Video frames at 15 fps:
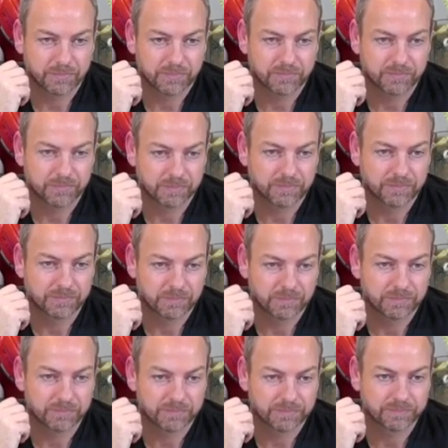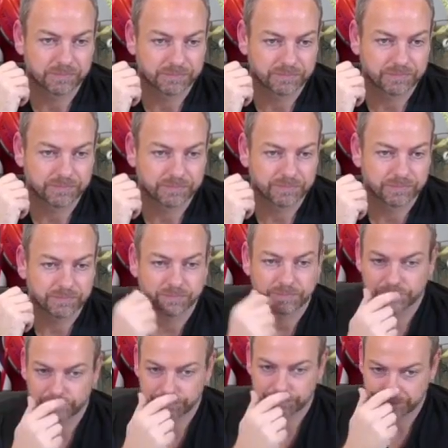
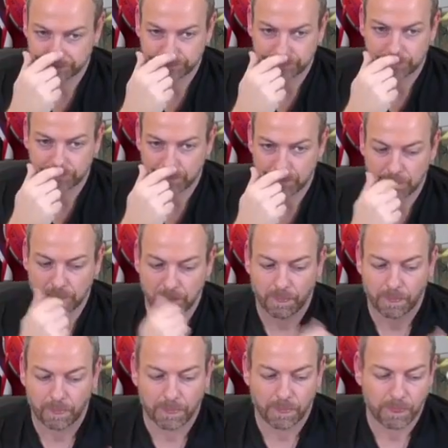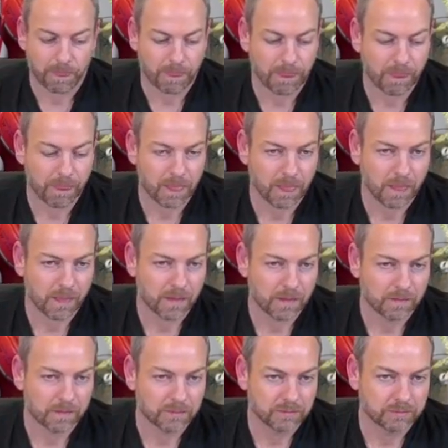
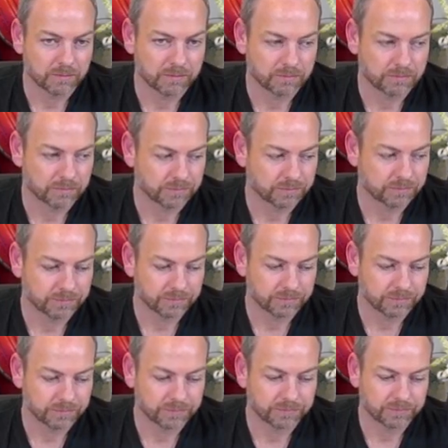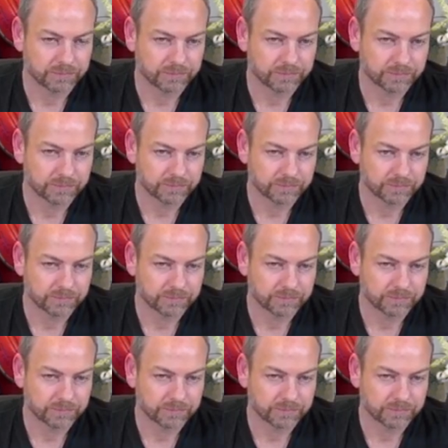[no speech]